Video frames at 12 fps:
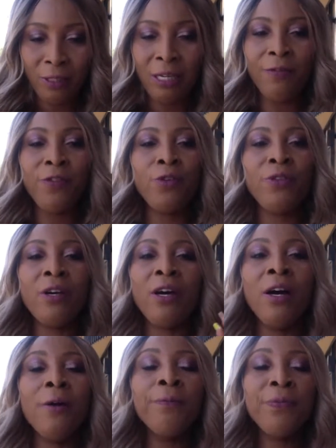give you
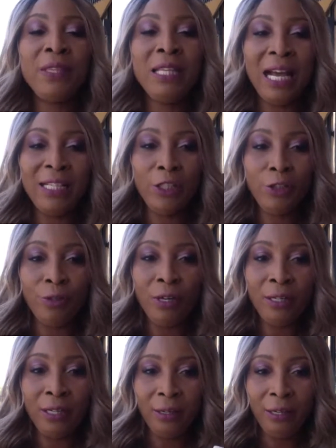the
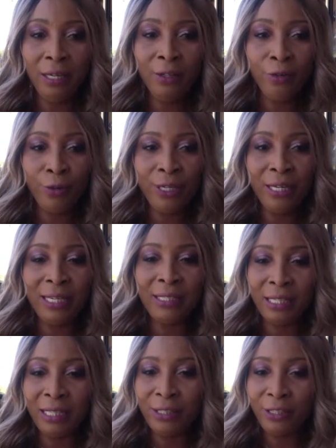natural
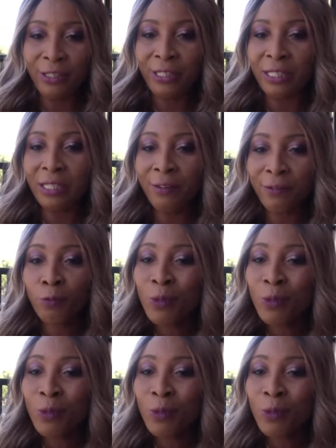ingredient alternatives,